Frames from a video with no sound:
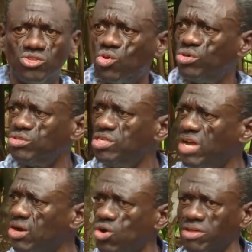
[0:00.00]
continue
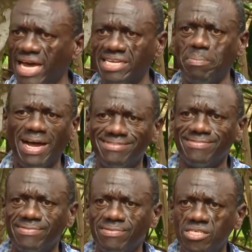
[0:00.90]
along that path.
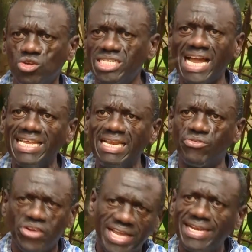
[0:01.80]
Totally
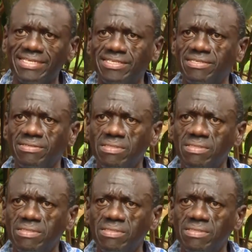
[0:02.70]
reckless.